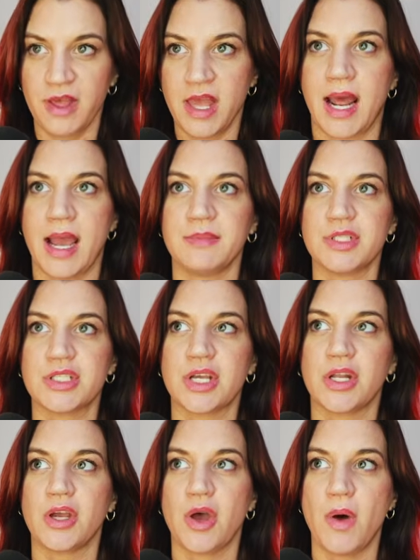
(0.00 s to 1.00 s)
and I'm just
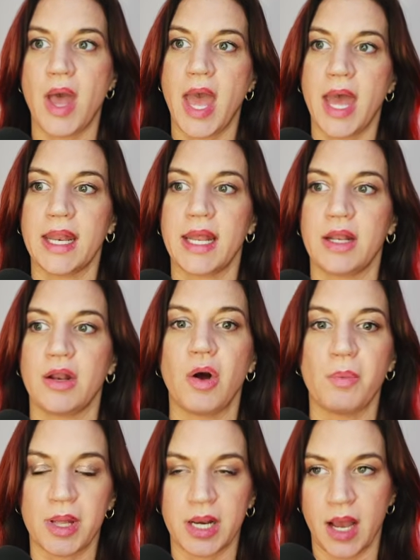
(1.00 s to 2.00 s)
going to go ahead and
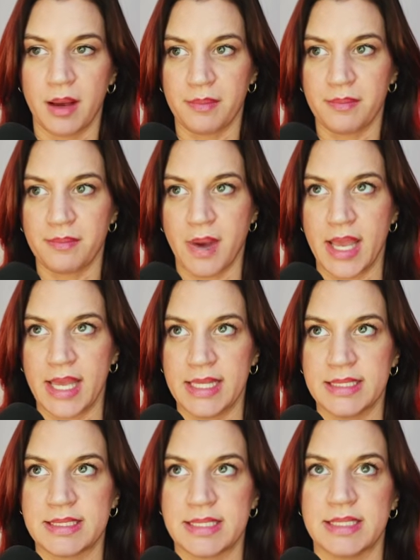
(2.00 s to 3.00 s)
open up my
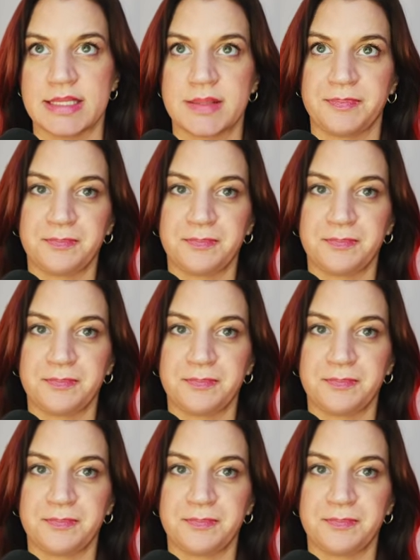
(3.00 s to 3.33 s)
instance.